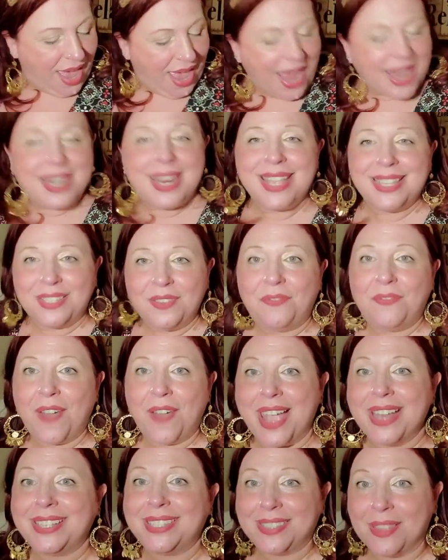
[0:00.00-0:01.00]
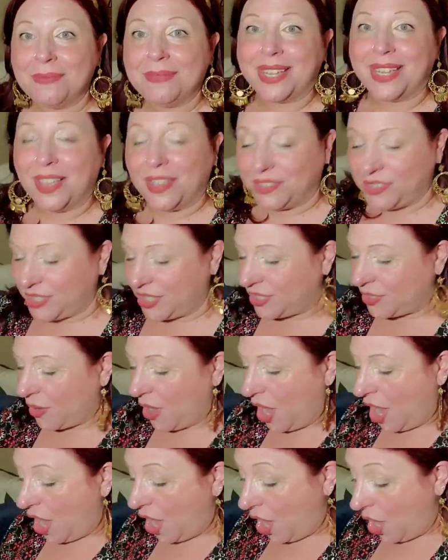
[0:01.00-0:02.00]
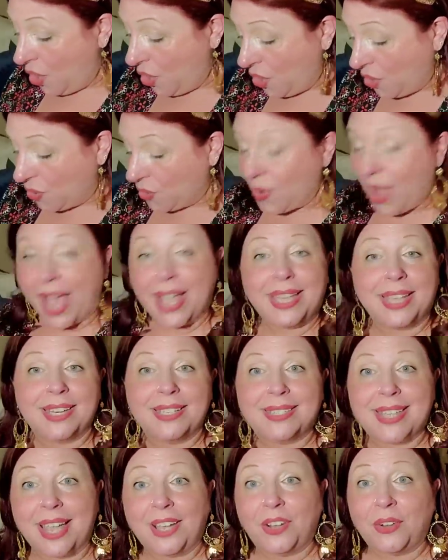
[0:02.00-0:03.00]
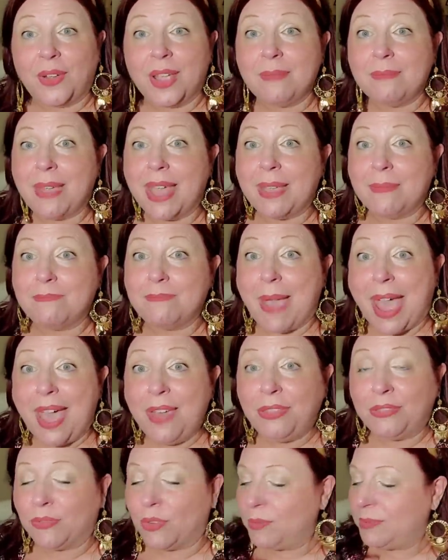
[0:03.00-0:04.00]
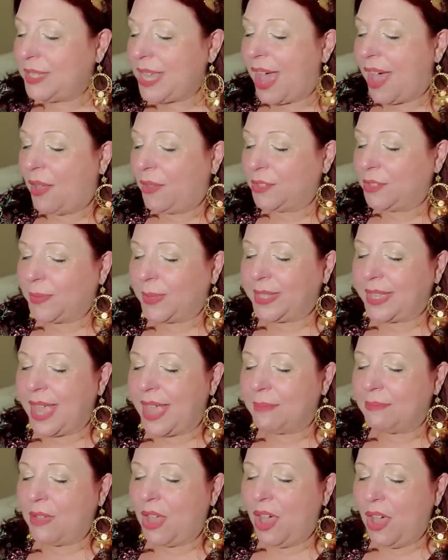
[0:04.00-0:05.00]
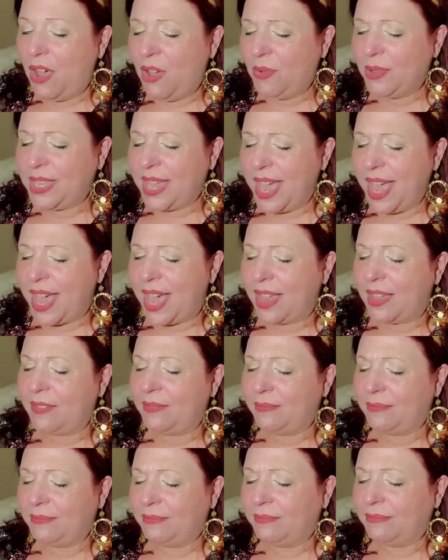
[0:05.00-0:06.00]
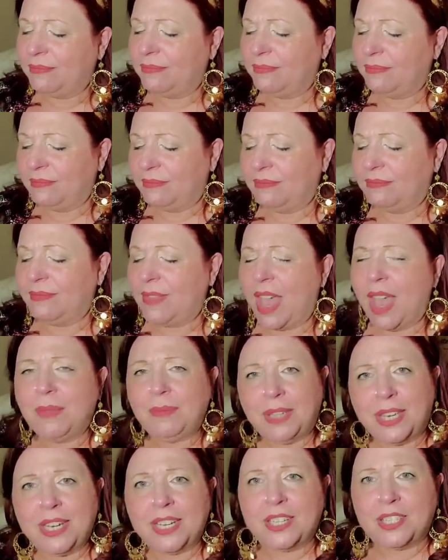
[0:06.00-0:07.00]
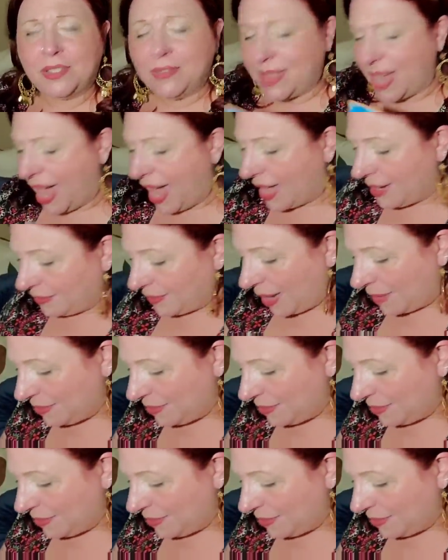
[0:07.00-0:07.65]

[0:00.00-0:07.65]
I need to find something else to do. Oh, I can decorate my bathroom towels with them. Oh, yeah. I'm gonna do that.